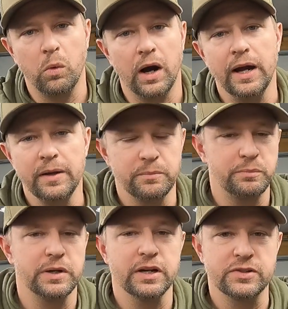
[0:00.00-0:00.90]
Why?
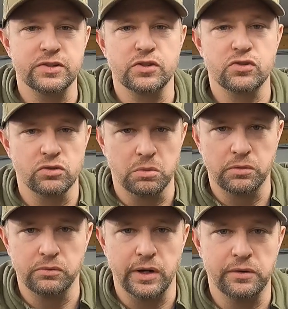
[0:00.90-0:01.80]
Because it's a
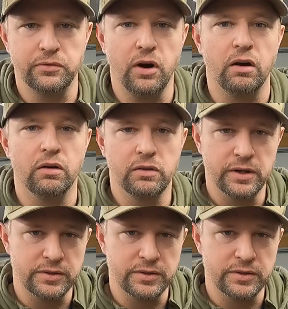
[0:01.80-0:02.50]
slower rate of fall.